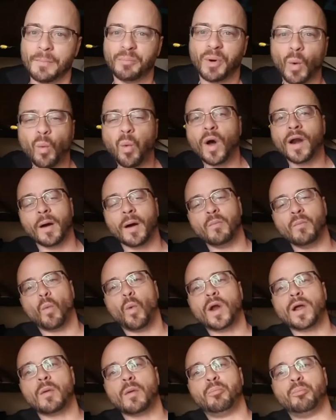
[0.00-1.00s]
But
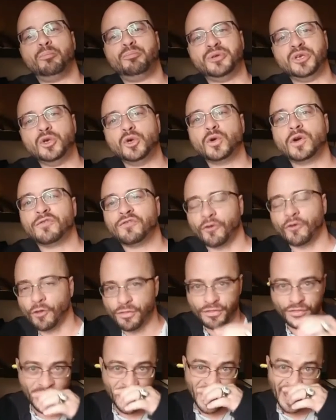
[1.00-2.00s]
what a beautiful
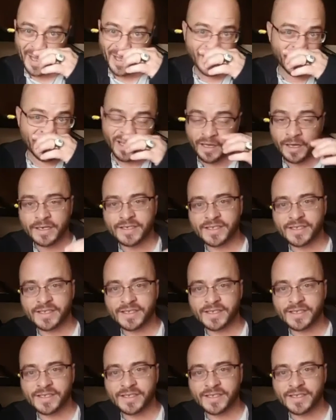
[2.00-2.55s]
thing